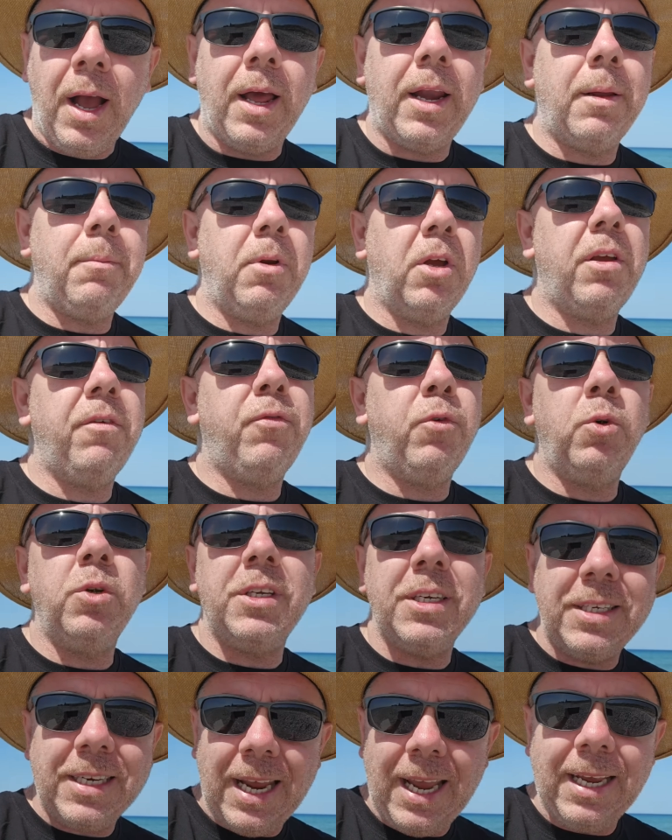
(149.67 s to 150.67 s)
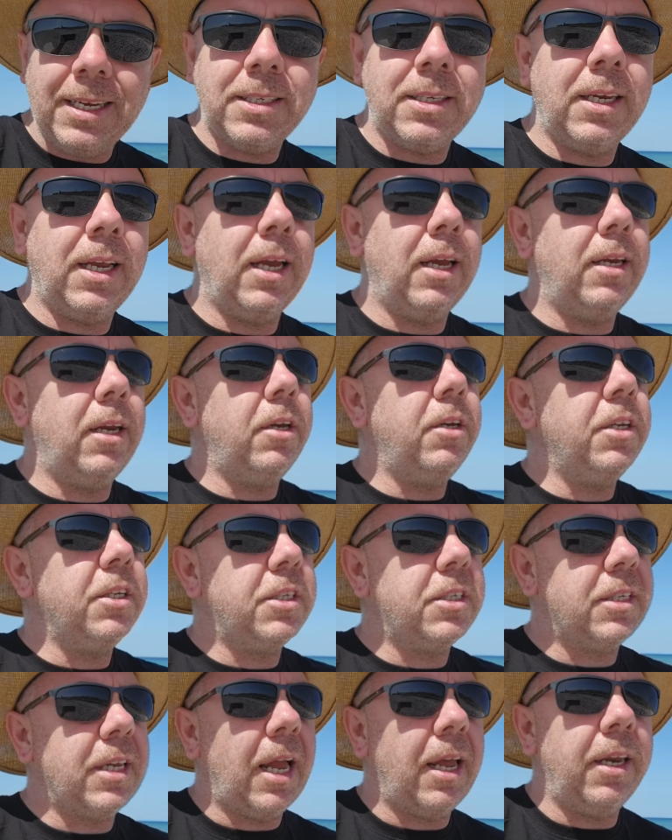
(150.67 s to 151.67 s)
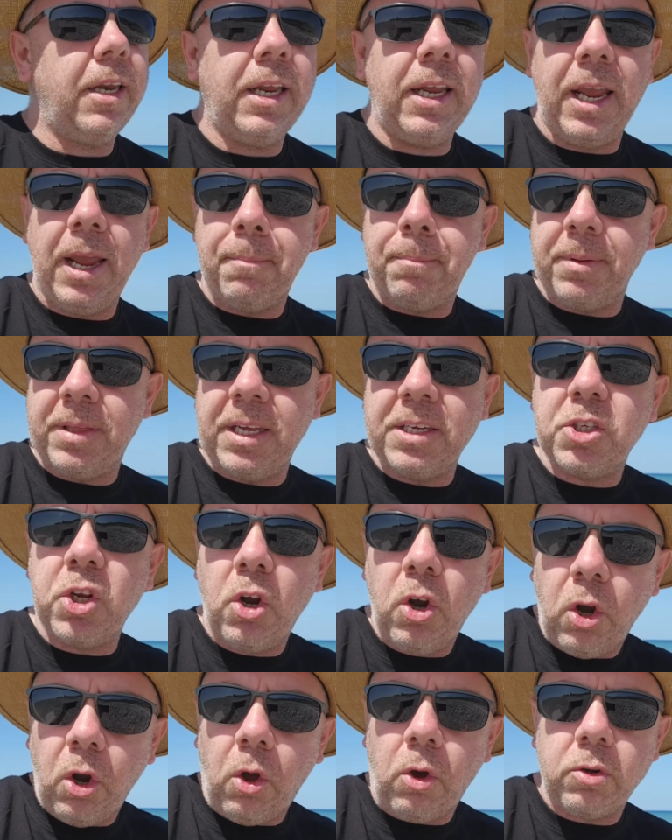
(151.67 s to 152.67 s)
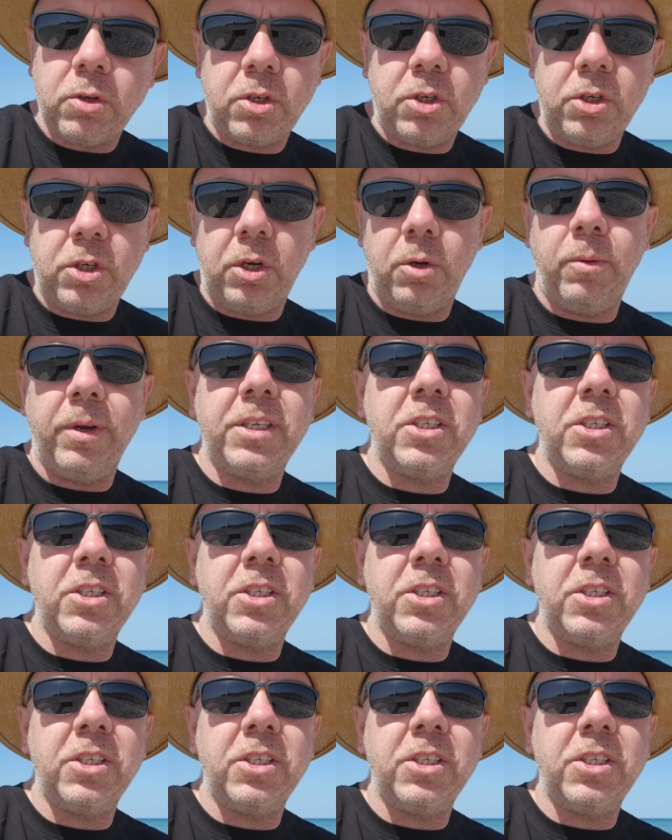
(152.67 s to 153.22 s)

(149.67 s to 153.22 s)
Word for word: and I'm looking forward to testing it and understanding it. But there's a lot to do.